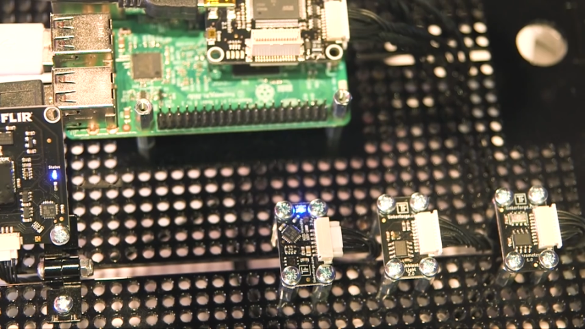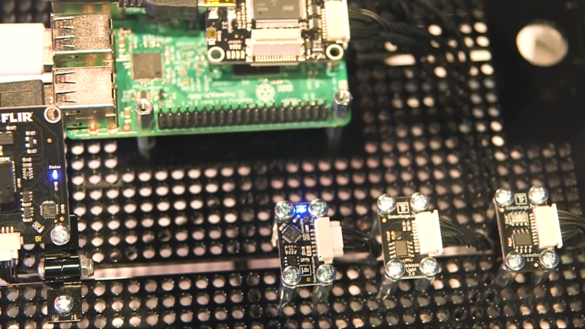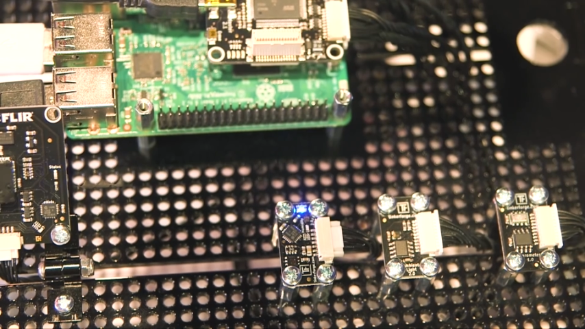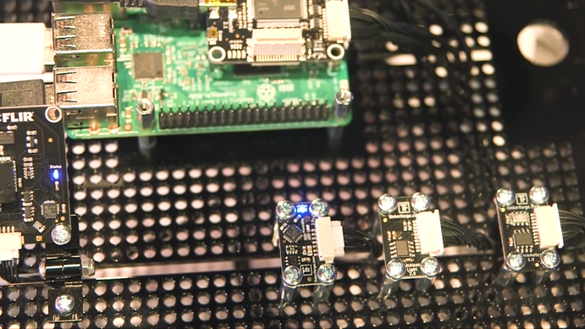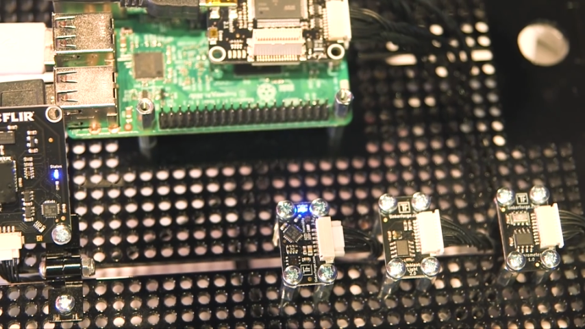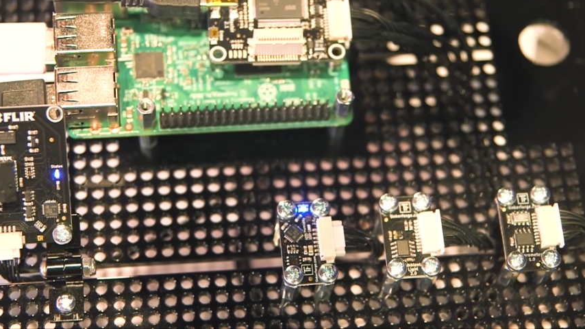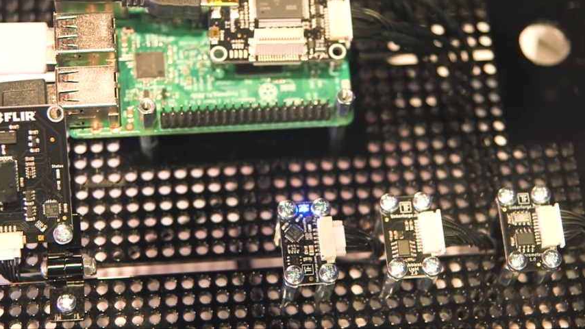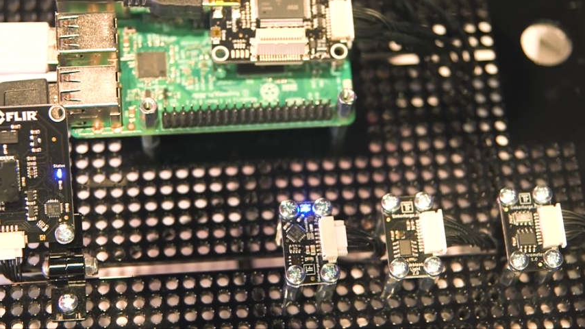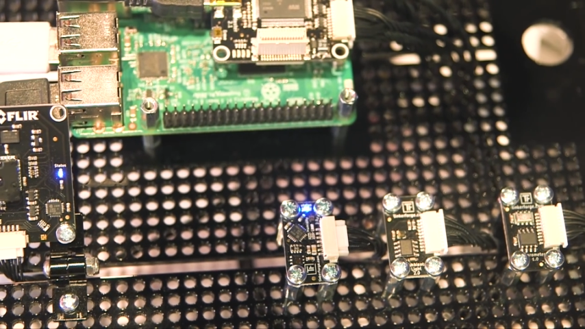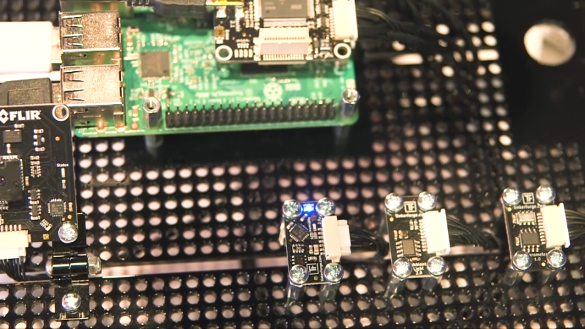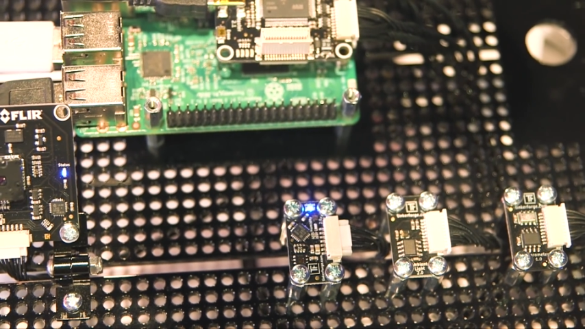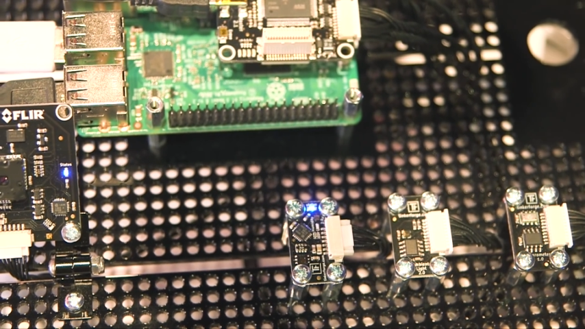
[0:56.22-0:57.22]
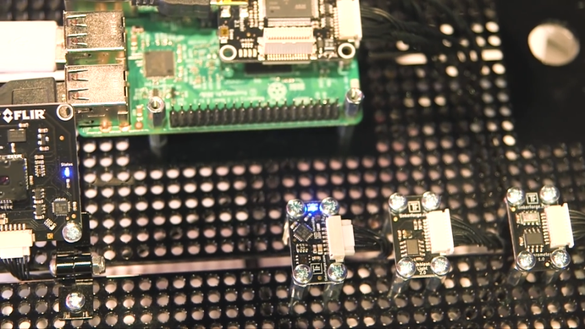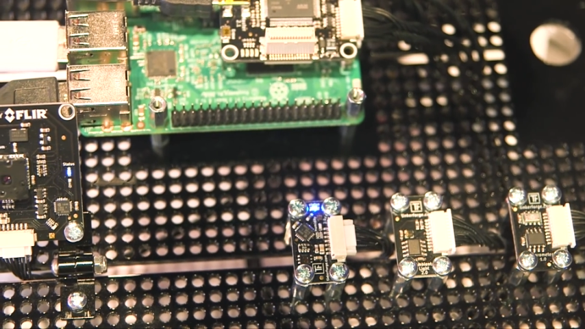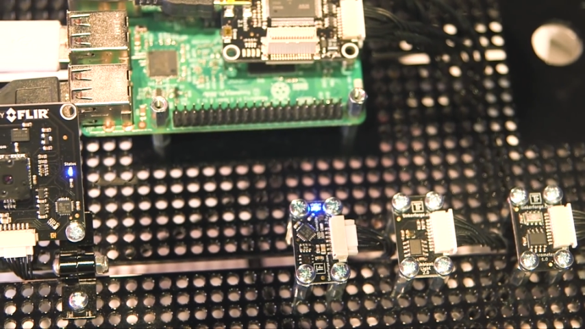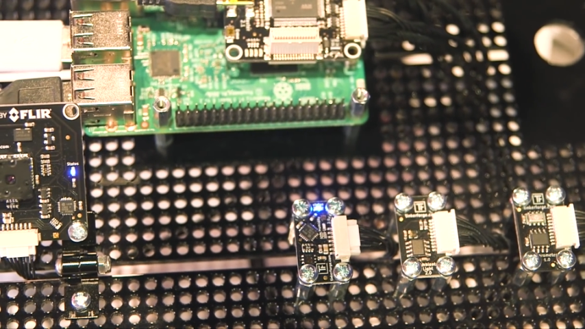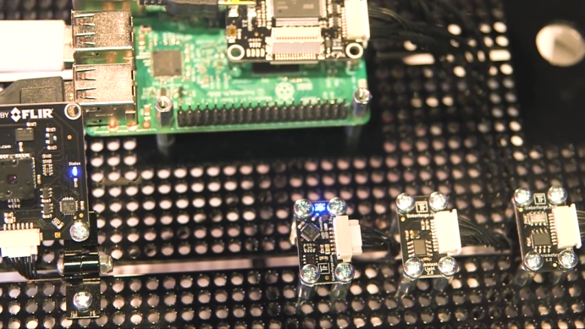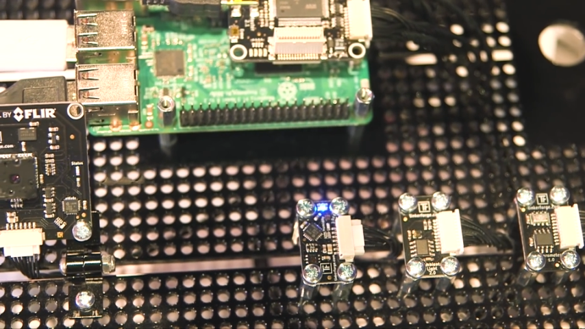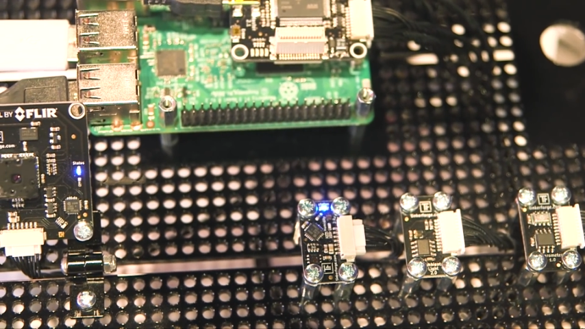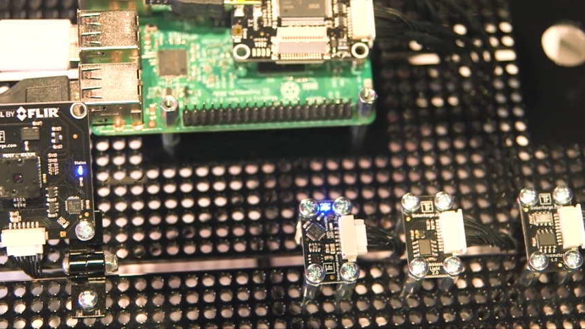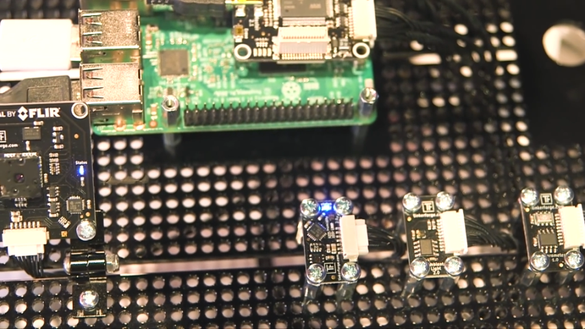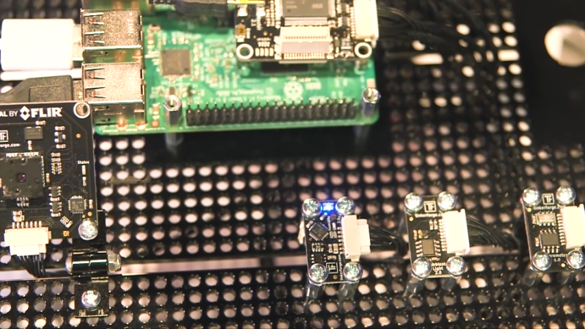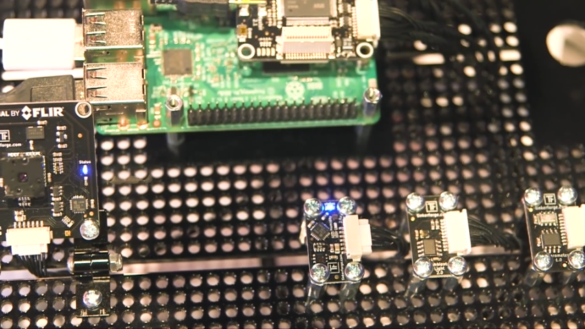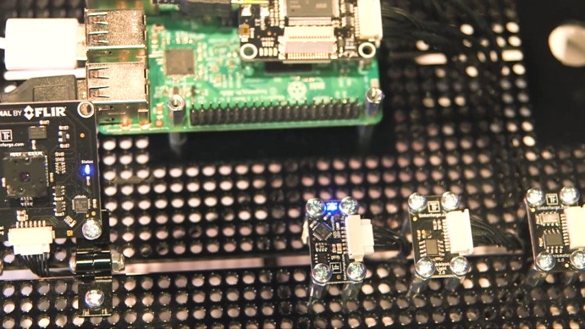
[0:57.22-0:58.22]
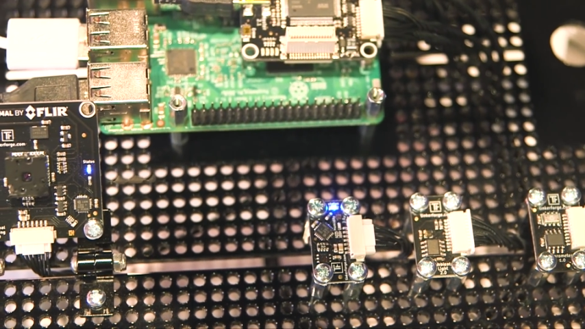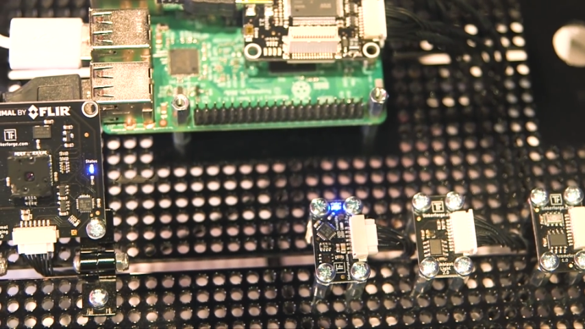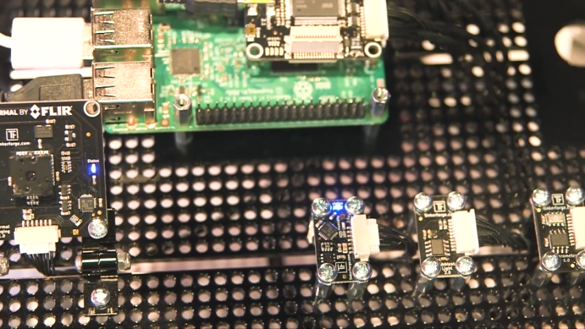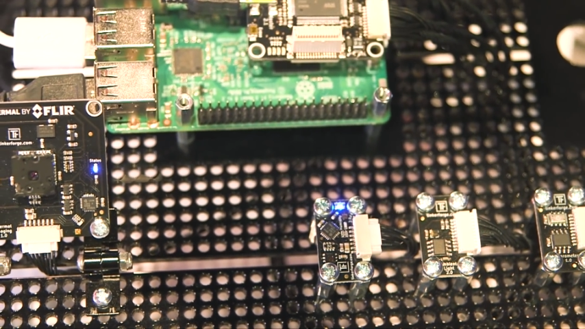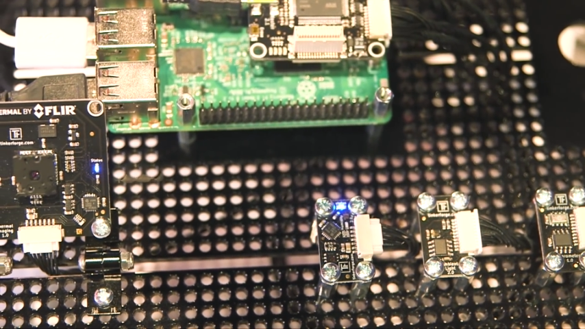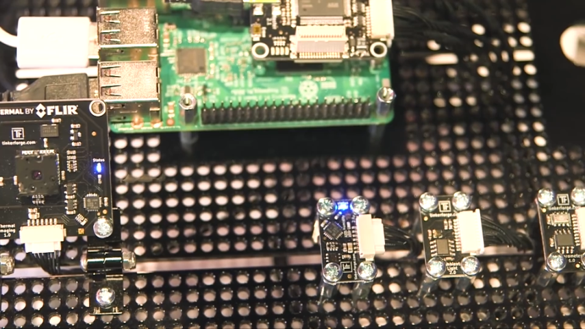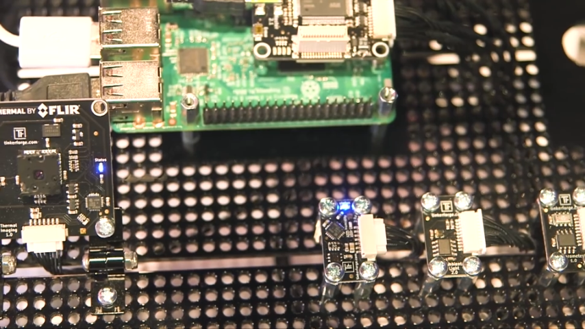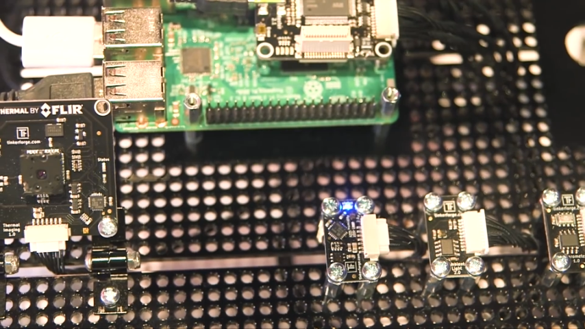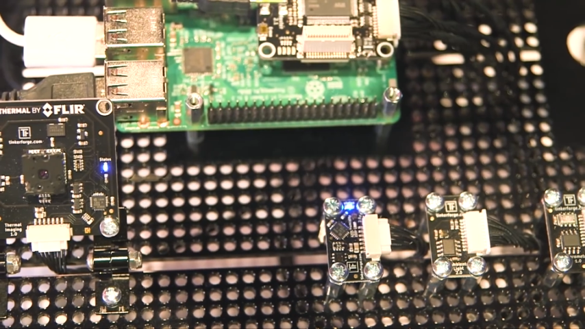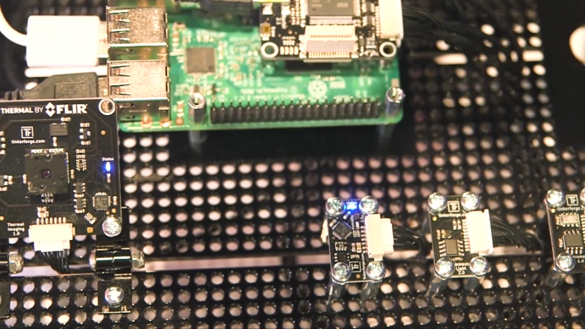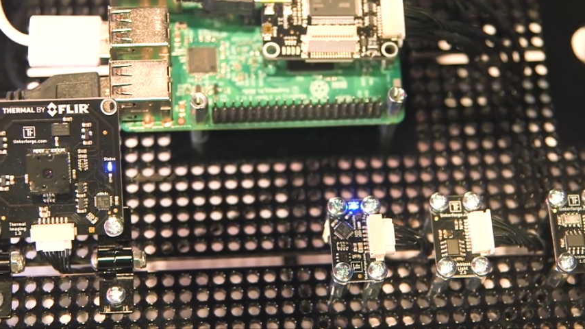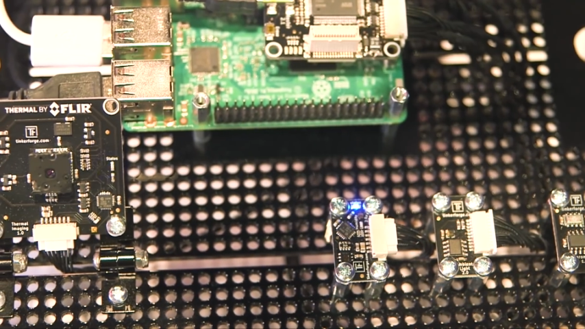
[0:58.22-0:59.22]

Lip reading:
[unreadable: no face in view]